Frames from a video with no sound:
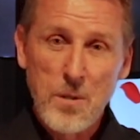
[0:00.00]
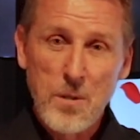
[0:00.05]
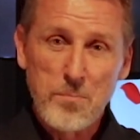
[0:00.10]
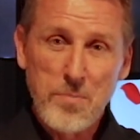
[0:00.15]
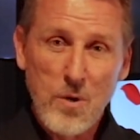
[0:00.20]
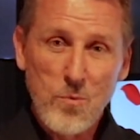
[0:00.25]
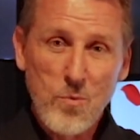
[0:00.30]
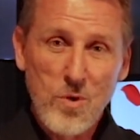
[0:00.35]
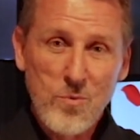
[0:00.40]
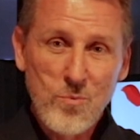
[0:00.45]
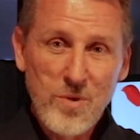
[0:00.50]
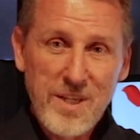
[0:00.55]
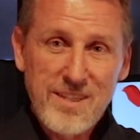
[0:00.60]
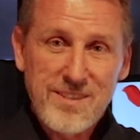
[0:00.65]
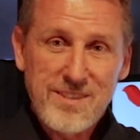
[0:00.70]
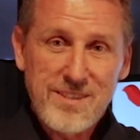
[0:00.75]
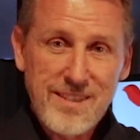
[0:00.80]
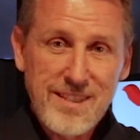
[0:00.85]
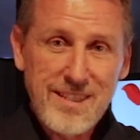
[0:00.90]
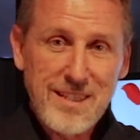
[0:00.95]
But when we
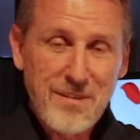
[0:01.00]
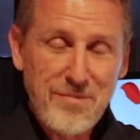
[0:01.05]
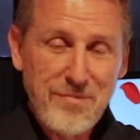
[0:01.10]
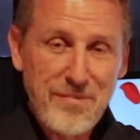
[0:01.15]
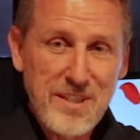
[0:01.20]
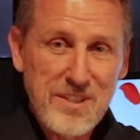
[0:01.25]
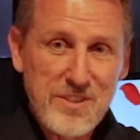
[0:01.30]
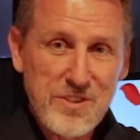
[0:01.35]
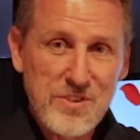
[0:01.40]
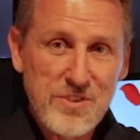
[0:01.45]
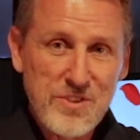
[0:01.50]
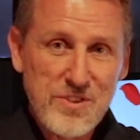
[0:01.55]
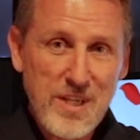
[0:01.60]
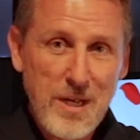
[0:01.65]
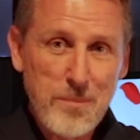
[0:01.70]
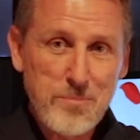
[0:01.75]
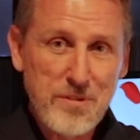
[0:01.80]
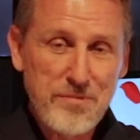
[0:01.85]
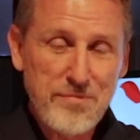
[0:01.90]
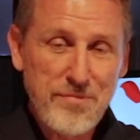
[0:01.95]
see Ephesians
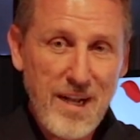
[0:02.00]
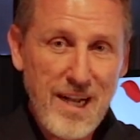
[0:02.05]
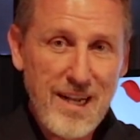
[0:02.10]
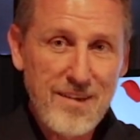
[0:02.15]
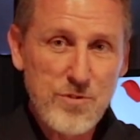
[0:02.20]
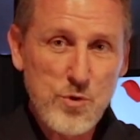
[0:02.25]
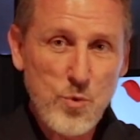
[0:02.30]
chapter 5,